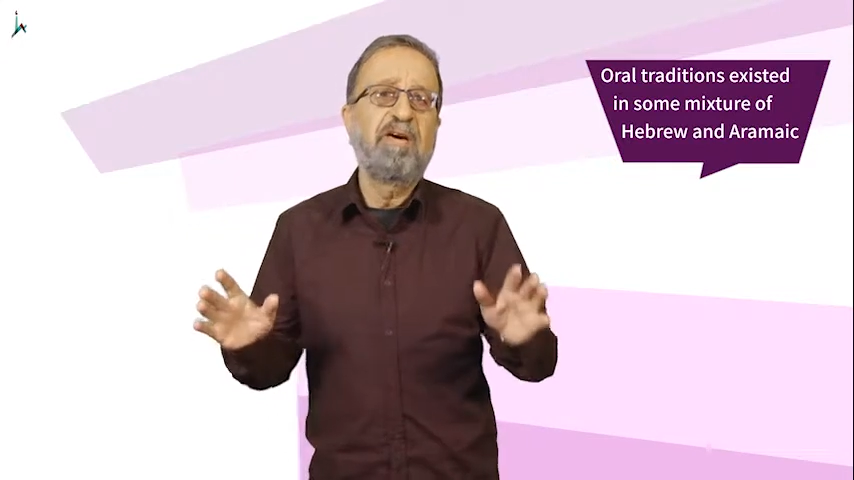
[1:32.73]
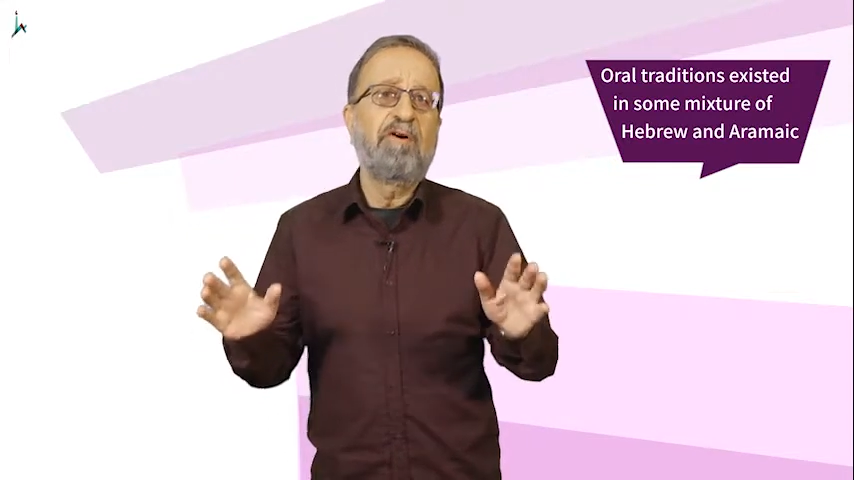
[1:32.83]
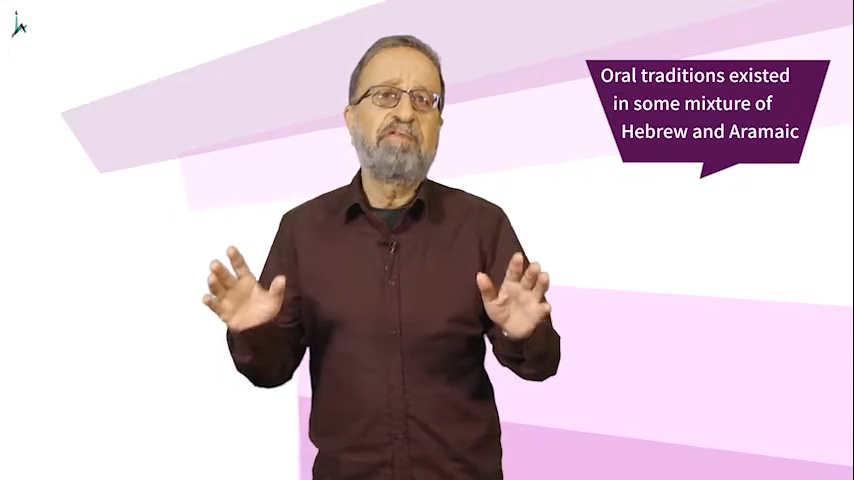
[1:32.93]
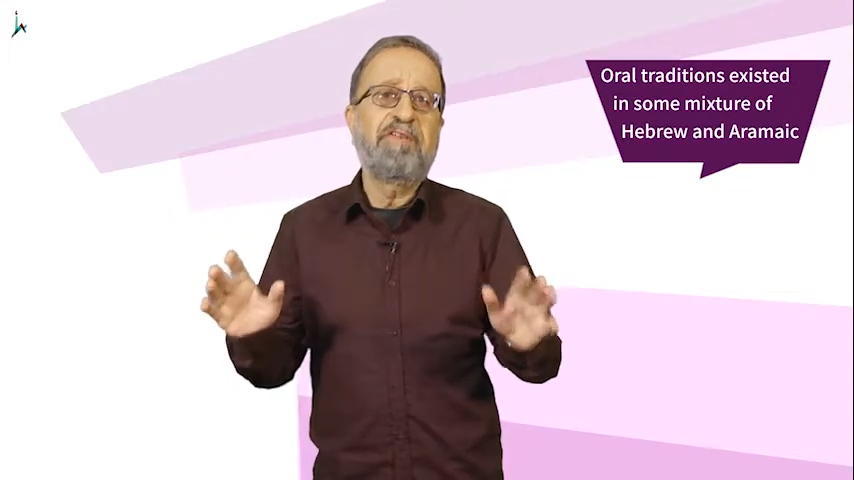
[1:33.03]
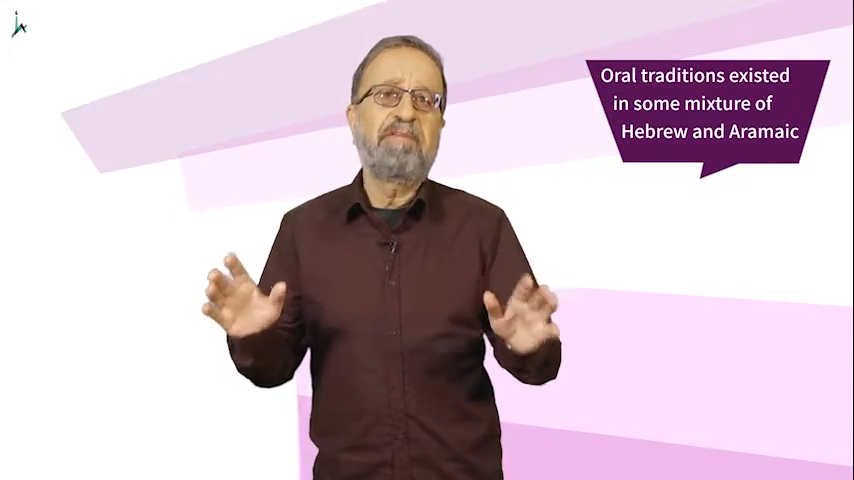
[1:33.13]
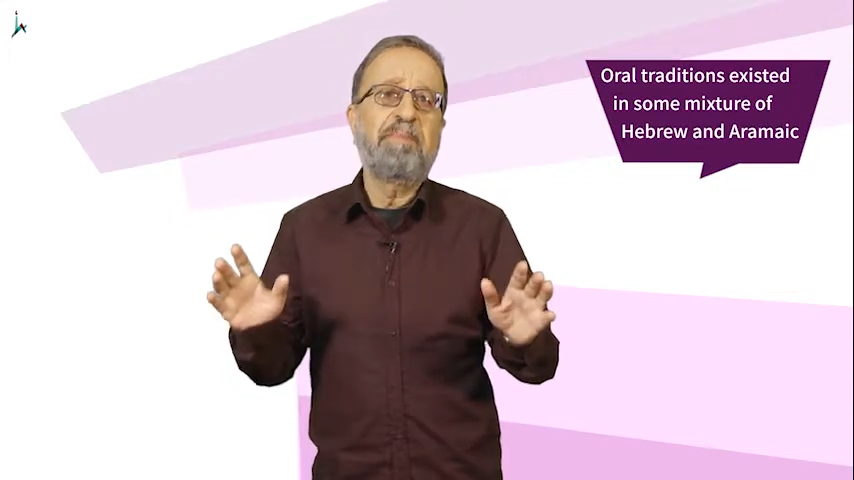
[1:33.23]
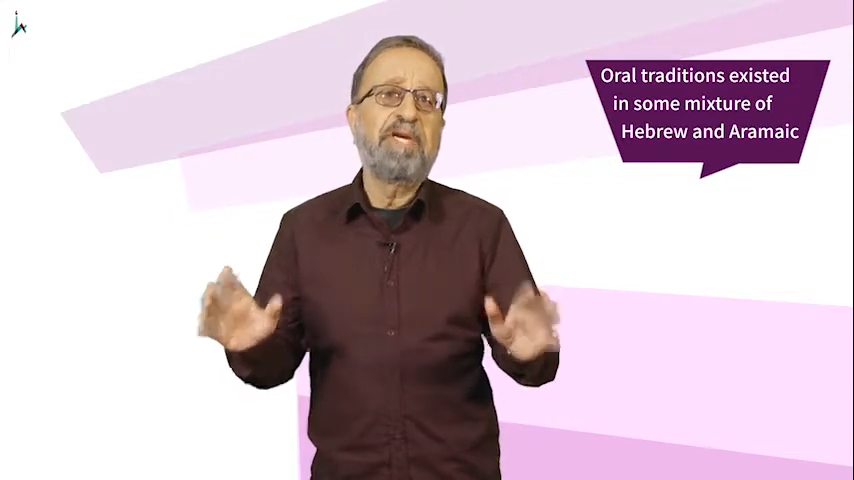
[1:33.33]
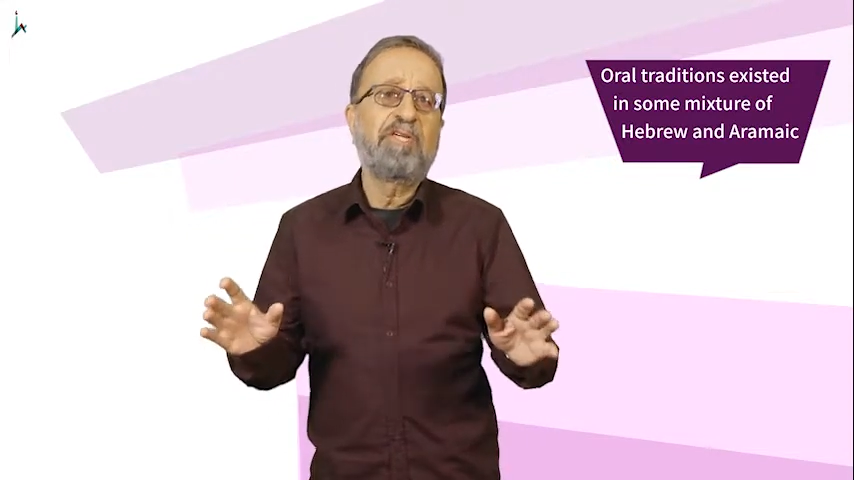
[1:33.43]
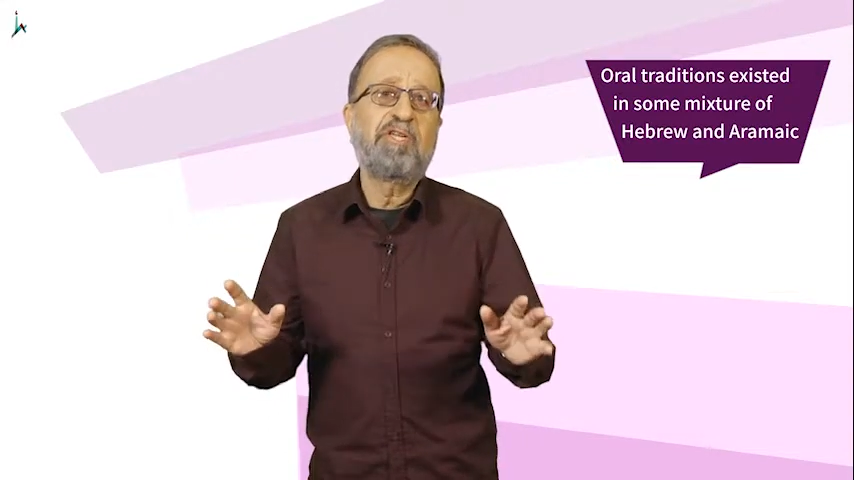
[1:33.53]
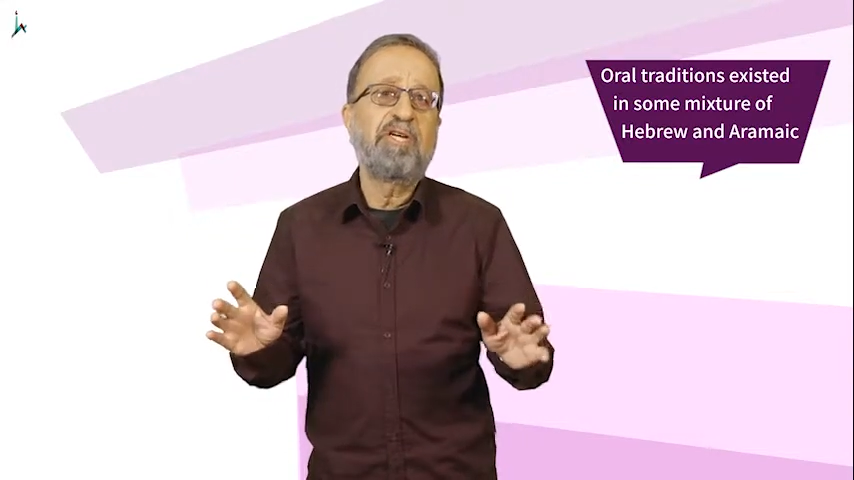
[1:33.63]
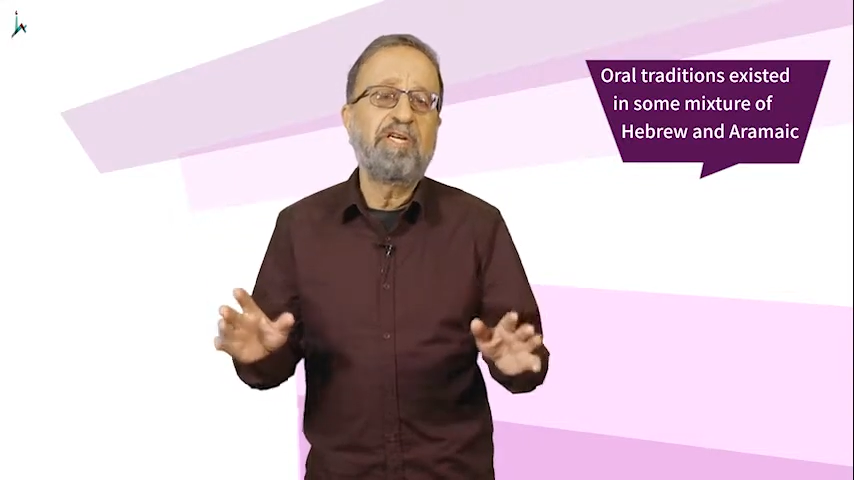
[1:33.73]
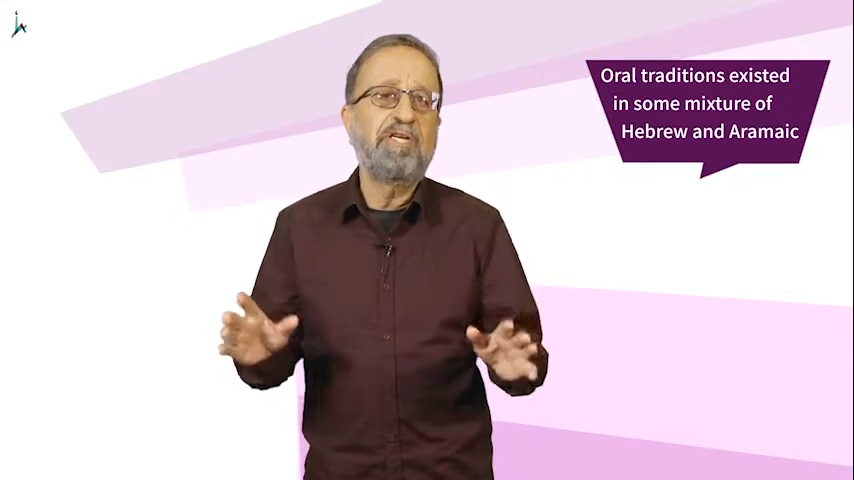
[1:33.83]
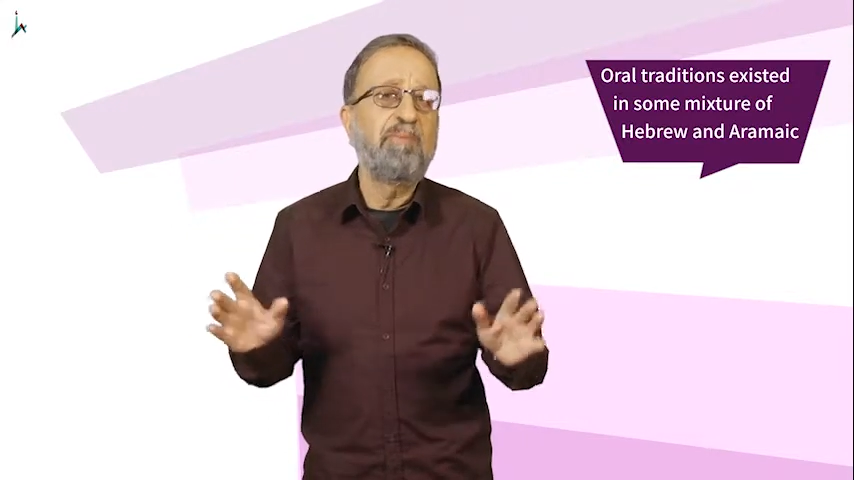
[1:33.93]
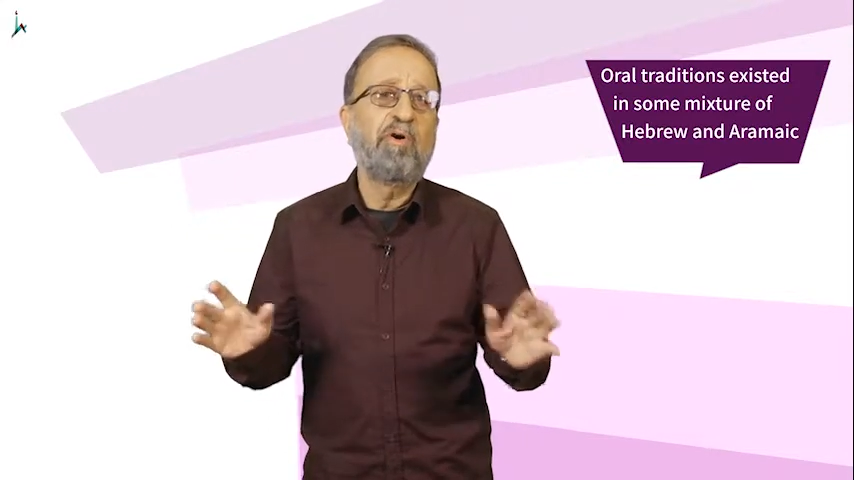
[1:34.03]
of that mixture in a